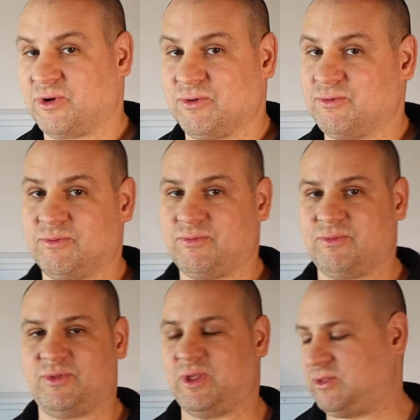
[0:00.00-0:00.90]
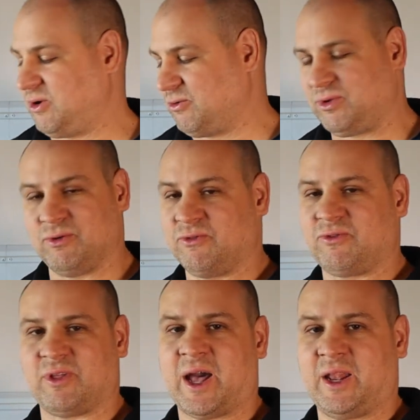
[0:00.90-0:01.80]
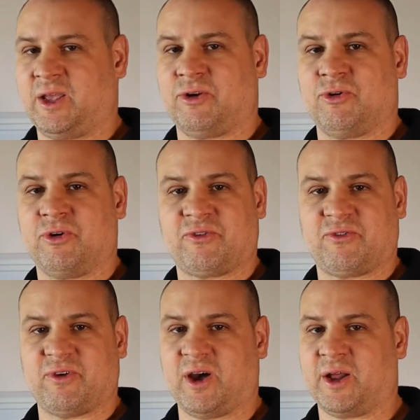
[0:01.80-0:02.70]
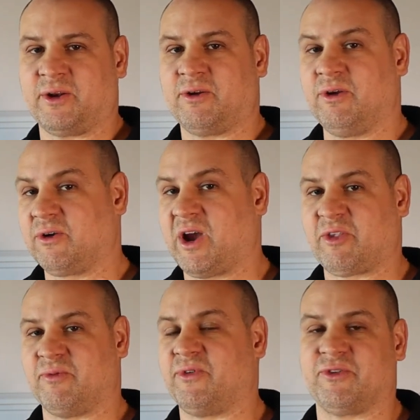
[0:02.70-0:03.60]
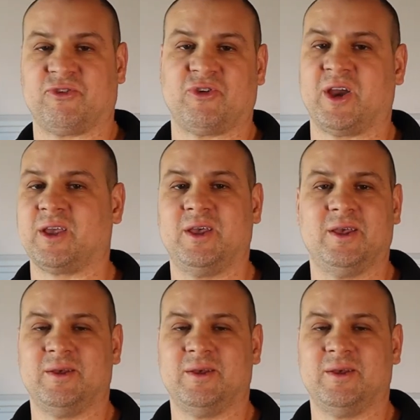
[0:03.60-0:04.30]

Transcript: don't use Gladiator hooks on Craftsman VersaTrack.